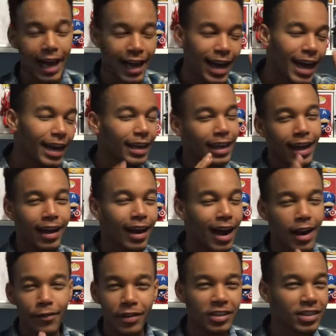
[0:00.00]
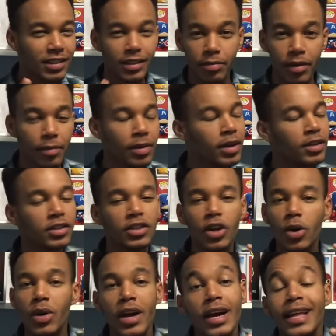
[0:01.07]
I kind of got out of it just a bit because, you
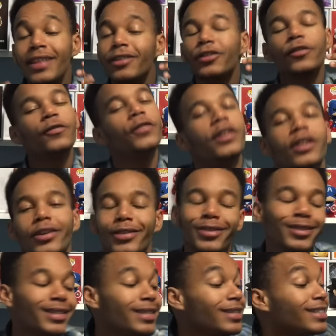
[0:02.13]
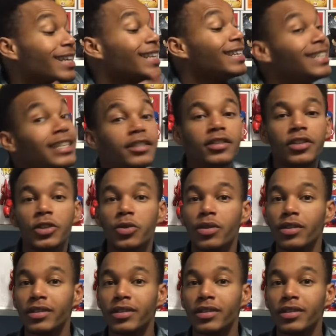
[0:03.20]
know, there's filler. There's things they need to do.